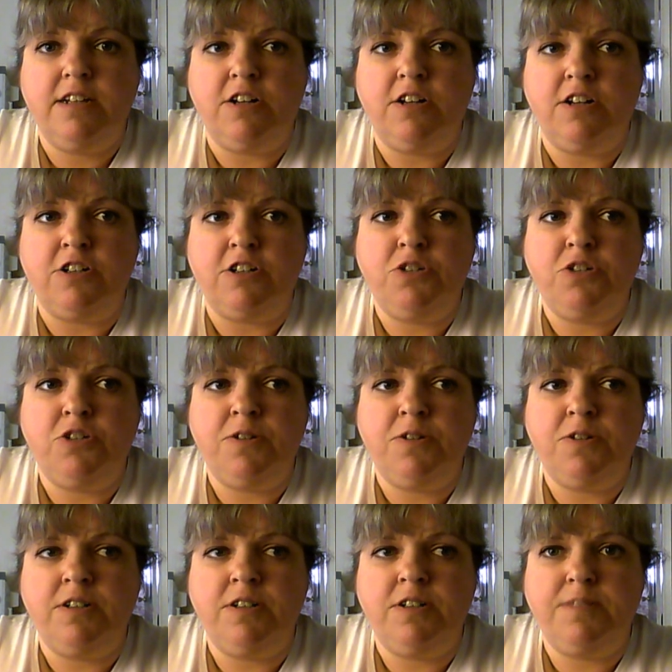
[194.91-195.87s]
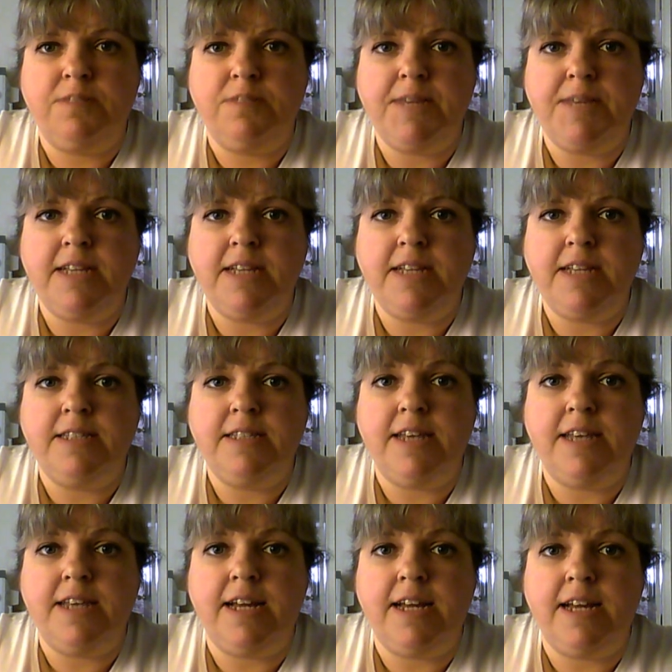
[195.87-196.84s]
on chores means
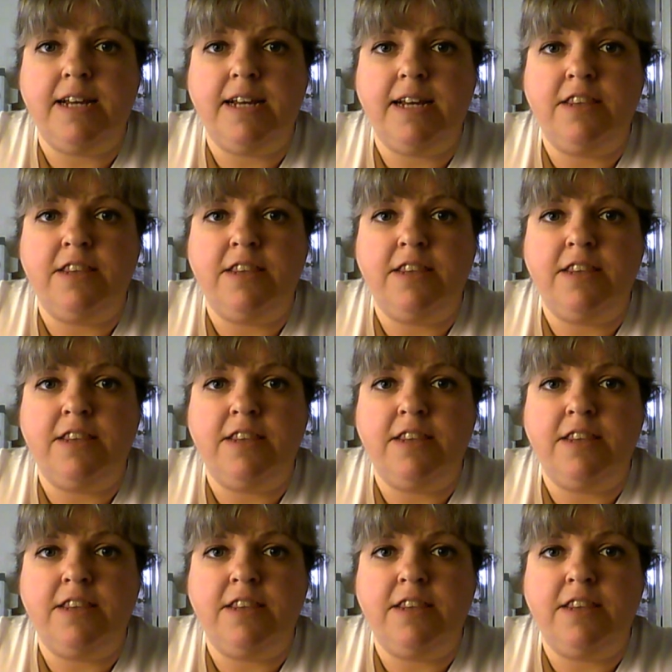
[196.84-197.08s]
that